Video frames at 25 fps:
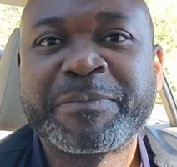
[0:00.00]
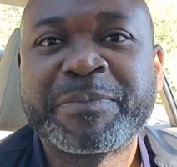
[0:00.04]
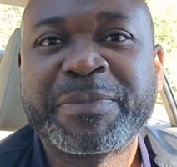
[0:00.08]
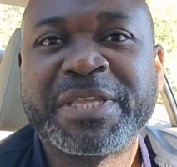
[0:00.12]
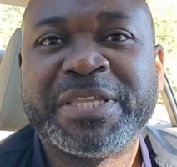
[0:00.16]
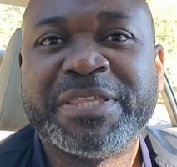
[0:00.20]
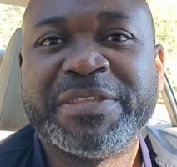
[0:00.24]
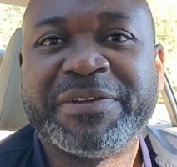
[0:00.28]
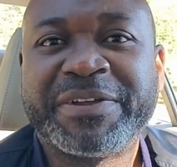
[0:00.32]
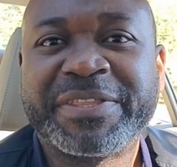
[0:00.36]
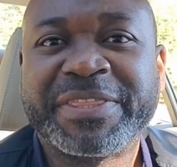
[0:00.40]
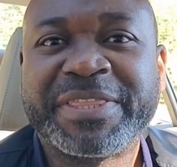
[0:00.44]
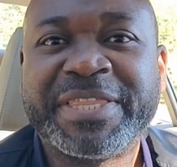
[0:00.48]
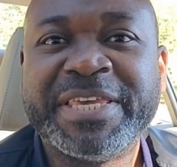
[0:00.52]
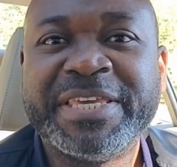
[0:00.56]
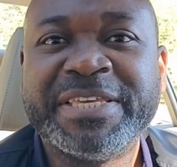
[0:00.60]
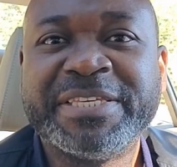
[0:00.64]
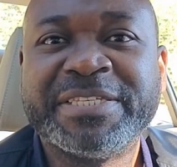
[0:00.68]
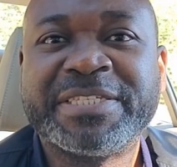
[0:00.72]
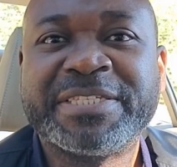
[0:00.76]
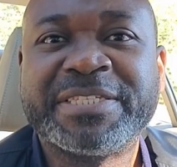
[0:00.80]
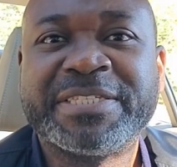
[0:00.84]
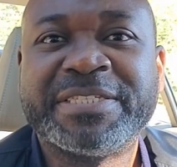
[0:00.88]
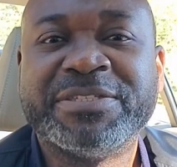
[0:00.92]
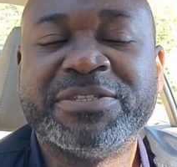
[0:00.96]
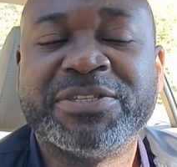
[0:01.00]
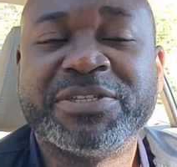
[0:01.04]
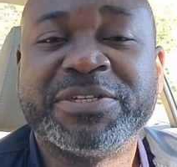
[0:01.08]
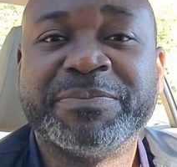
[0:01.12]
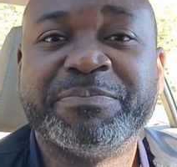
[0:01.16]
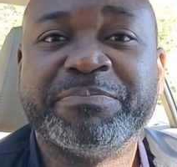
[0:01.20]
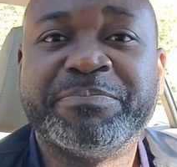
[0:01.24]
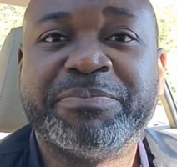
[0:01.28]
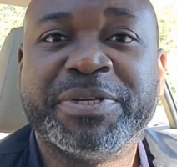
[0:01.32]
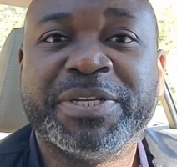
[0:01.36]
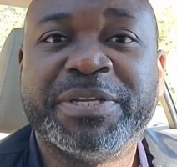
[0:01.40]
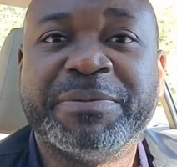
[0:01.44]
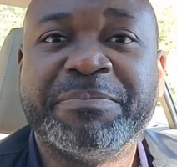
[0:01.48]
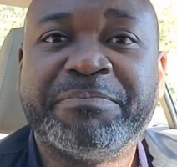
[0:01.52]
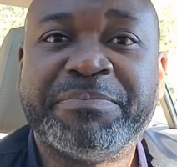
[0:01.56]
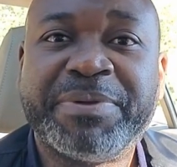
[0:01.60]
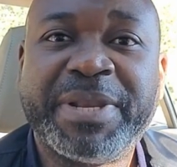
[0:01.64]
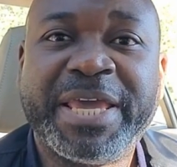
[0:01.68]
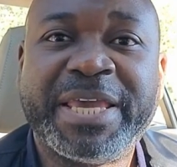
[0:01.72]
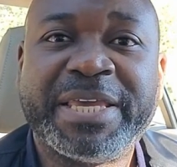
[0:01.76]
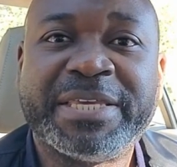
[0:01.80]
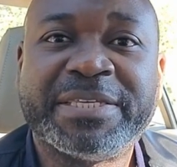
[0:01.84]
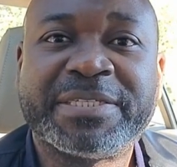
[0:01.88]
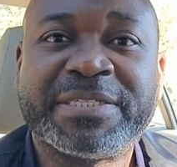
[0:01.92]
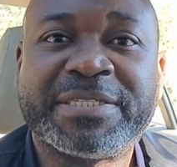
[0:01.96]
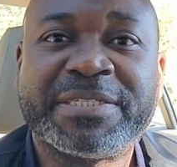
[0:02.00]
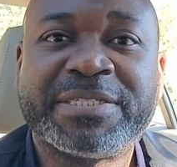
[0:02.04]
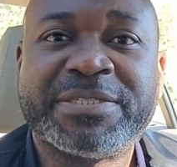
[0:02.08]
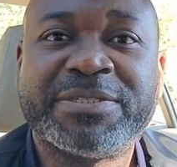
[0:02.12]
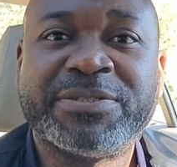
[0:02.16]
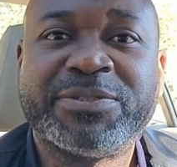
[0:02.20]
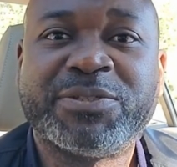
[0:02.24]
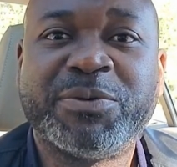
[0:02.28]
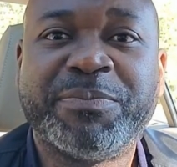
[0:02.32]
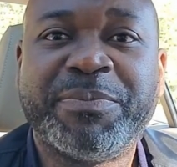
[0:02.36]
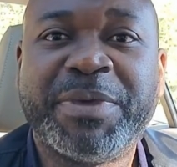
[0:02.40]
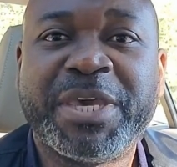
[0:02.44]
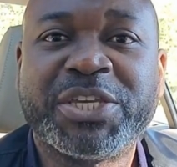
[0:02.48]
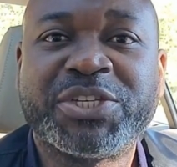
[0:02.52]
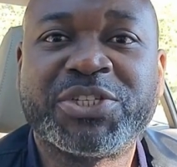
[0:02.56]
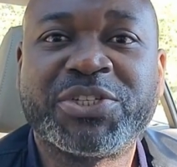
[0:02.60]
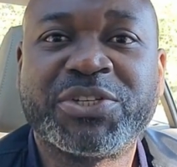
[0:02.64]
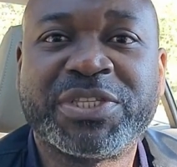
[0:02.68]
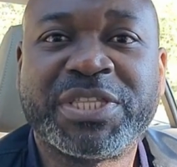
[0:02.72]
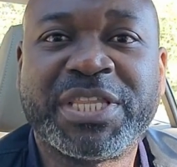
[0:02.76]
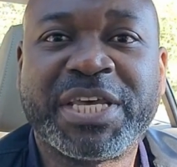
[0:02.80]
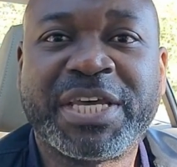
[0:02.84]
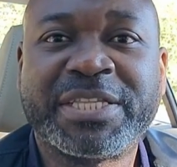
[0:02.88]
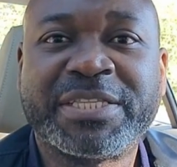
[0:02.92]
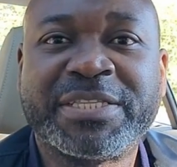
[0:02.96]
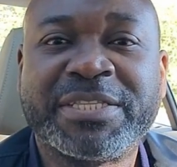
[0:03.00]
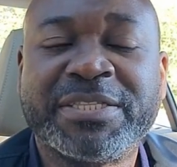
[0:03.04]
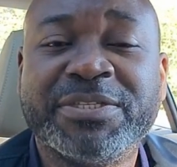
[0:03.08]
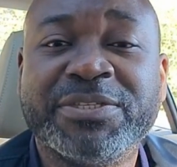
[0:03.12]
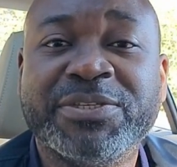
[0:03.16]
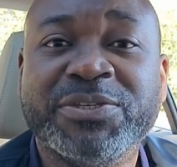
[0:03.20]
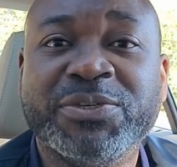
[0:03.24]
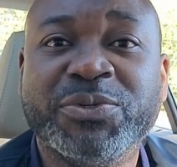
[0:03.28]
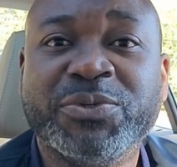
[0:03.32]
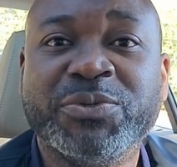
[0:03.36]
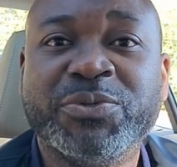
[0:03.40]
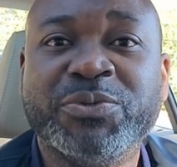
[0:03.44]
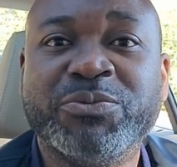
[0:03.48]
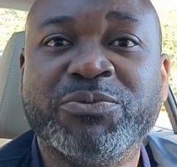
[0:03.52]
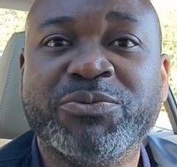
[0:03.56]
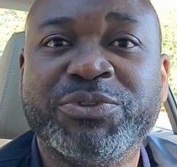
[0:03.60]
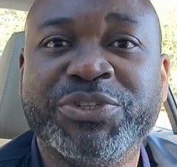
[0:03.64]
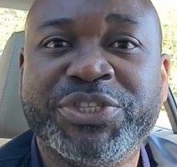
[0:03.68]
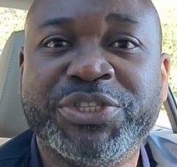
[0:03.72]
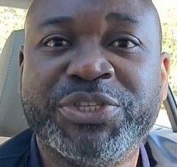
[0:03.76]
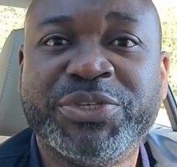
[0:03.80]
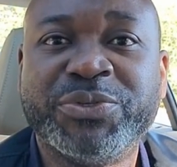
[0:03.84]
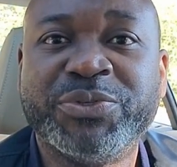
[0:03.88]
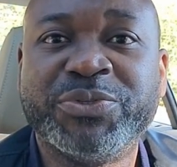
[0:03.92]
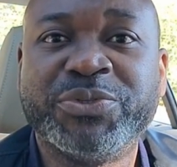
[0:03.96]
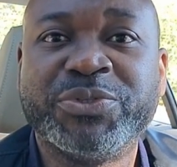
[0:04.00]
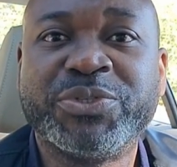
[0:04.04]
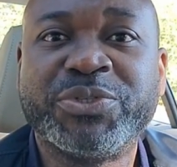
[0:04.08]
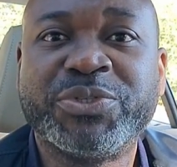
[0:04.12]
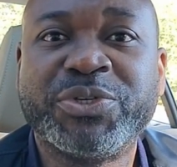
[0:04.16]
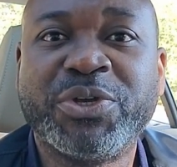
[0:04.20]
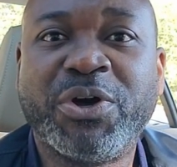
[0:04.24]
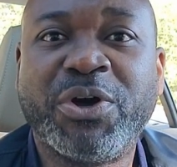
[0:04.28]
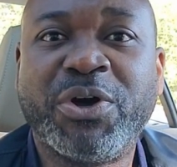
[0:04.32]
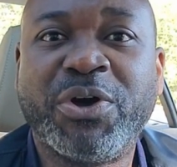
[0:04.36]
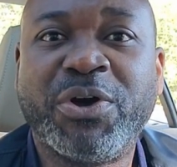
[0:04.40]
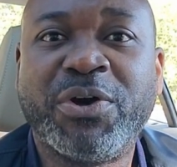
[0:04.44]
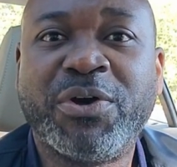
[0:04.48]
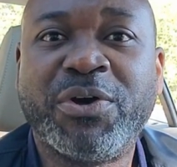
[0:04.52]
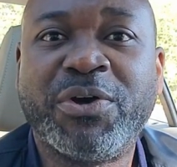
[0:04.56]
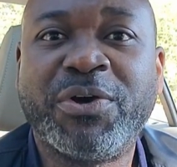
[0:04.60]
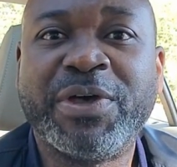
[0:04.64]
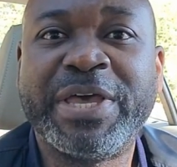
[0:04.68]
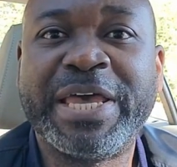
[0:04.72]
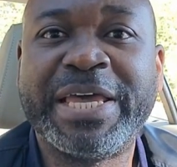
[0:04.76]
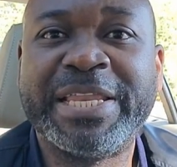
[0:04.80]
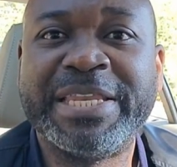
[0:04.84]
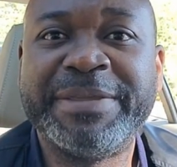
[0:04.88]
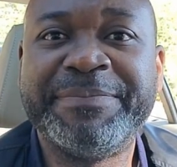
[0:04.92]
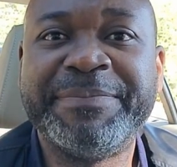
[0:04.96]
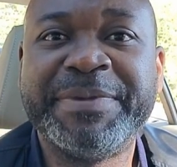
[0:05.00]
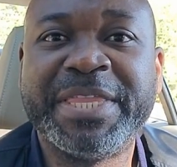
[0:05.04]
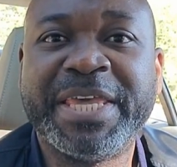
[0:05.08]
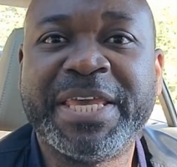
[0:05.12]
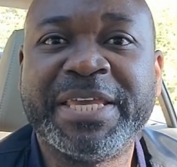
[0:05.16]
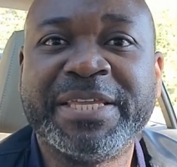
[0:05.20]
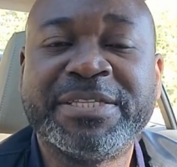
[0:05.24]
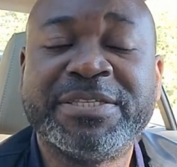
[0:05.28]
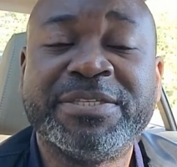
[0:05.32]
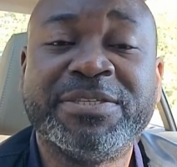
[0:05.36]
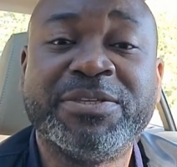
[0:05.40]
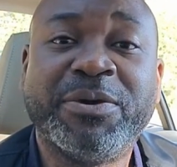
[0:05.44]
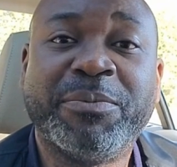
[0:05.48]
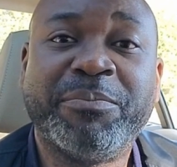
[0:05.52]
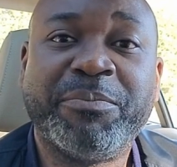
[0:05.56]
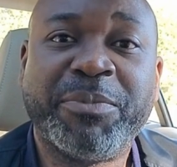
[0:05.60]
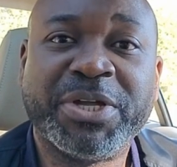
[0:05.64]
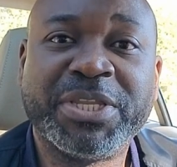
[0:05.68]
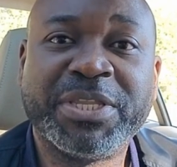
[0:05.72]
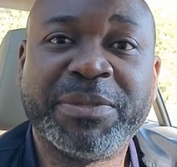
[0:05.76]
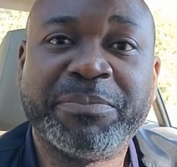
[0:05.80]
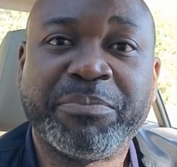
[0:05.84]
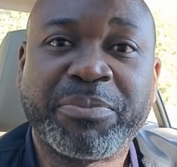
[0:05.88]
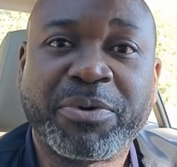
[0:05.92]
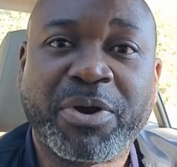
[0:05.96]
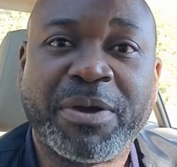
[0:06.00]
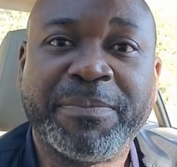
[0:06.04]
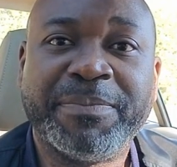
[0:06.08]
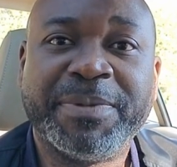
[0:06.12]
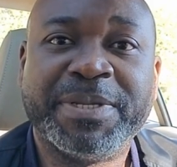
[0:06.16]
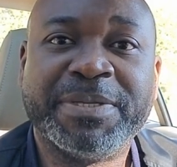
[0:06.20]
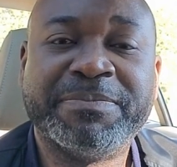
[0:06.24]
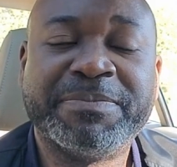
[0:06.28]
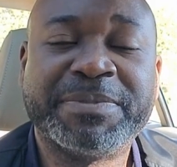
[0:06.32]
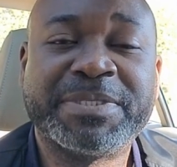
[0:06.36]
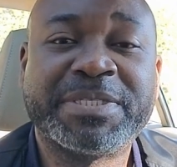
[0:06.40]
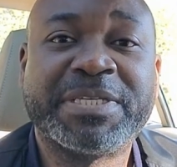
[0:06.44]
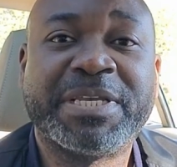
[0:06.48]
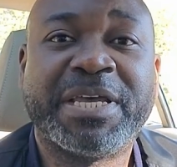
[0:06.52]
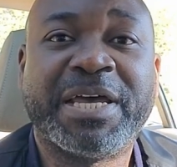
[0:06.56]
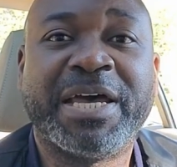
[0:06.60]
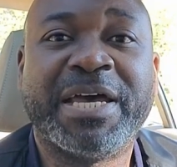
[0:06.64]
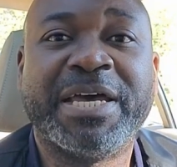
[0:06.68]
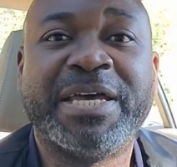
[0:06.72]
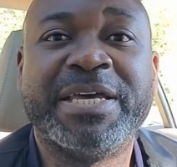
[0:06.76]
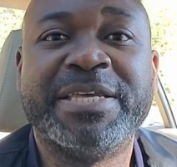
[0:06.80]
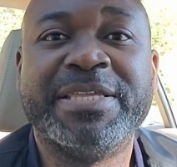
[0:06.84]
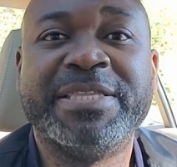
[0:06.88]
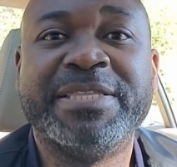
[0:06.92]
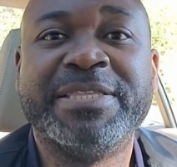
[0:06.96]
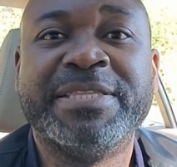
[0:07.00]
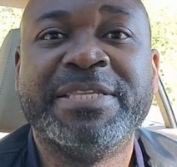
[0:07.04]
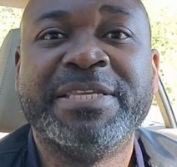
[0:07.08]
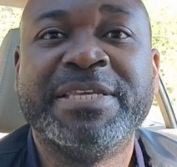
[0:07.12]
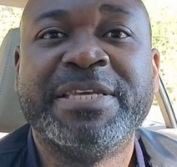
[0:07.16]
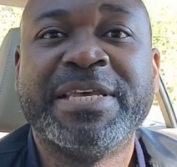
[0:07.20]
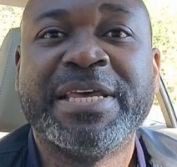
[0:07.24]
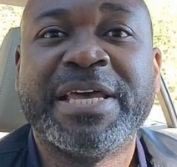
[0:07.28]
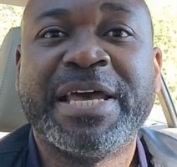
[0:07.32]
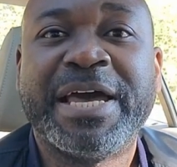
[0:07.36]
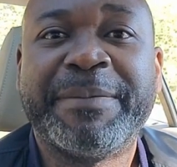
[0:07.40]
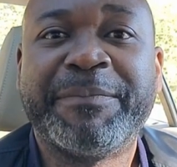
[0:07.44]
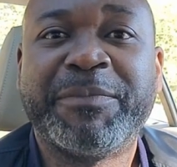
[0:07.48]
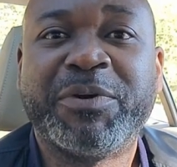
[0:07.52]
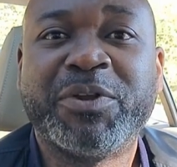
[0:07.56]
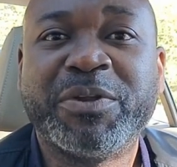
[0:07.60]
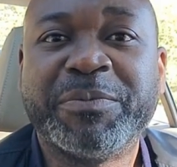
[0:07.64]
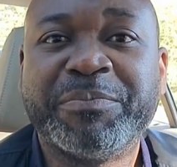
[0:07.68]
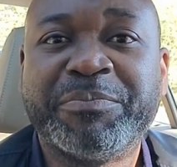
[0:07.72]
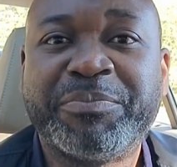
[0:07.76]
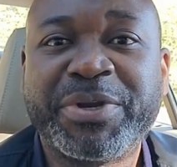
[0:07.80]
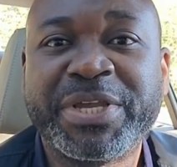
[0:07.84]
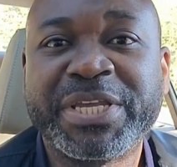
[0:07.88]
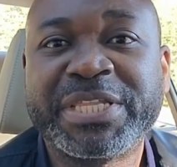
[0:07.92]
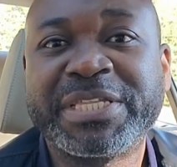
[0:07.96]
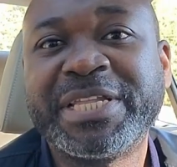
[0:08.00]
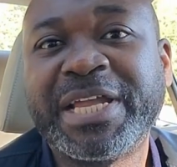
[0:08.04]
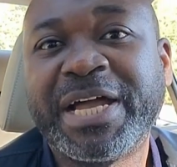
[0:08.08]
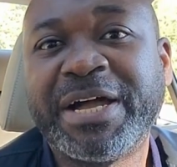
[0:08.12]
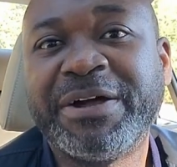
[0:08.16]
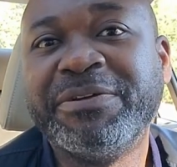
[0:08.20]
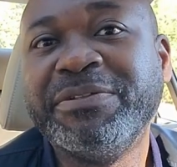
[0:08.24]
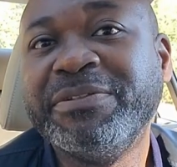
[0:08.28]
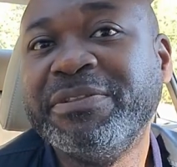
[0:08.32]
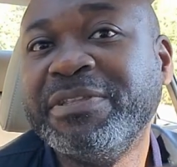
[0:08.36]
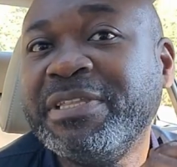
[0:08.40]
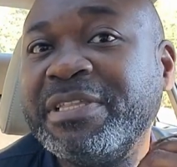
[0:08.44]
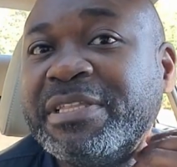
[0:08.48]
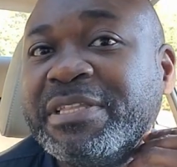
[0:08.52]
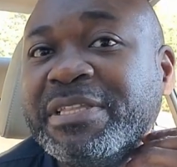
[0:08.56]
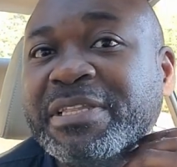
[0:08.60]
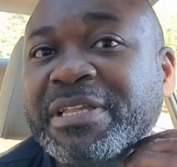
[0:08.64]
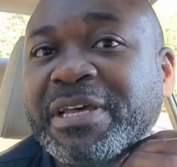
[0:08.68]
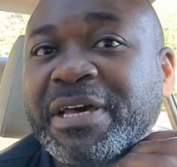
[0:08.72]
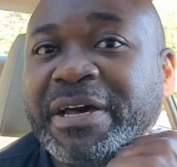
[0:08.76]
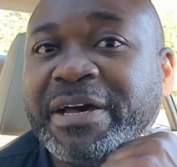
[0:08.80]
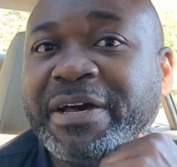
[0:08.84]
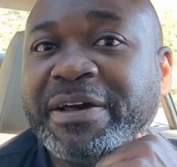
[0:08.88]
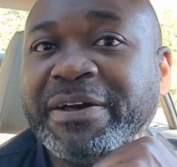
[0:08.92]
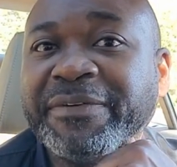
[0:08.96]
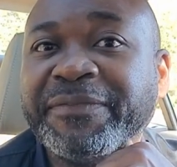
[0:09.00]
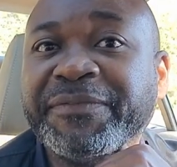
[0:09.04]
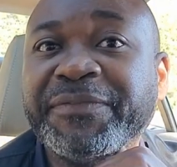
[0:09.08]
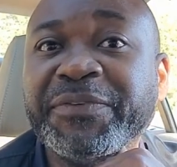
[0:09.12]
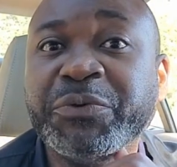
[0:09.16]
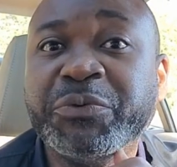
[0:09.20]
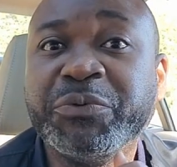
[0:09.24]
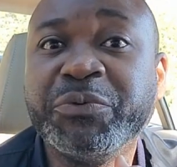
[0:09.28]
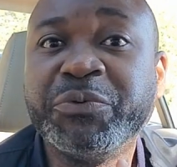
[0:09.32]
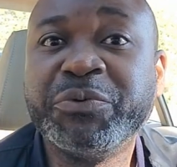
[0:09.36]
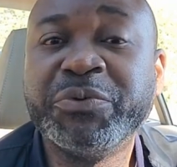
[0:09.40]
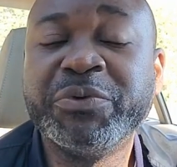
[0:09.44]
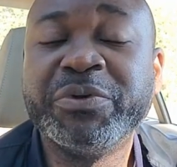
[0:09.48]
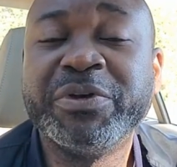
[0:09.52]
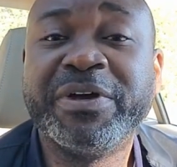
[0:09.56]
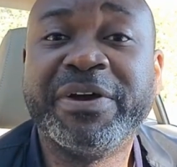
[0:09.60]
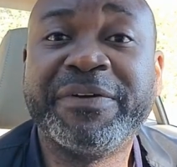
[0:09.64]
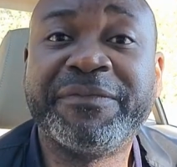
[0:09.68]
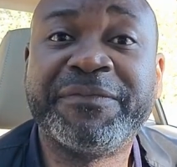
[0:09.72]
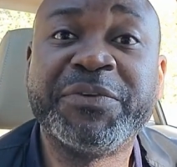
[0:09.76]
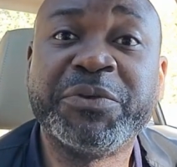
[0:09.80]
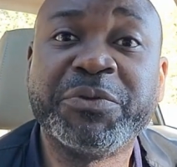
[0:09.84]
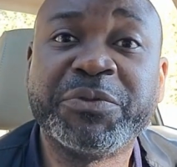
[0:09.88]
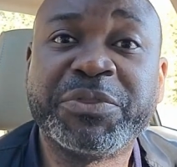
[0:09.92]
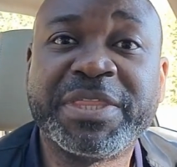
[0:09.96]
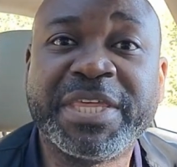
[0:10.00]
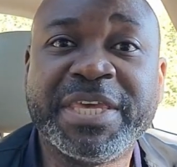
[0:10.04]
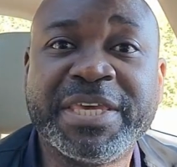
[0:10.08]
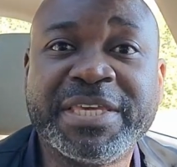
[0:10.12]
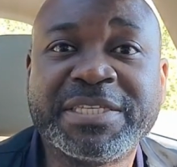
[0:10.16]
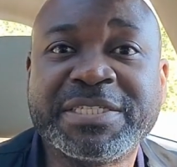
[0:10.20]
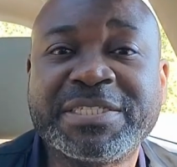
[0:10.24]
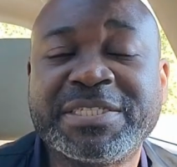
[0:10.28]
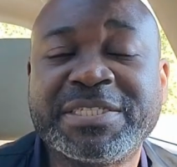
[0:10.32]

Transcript: there are things you can put in place to make sure that you reduce or eliminate your money problems, and I'm going to break down a few things.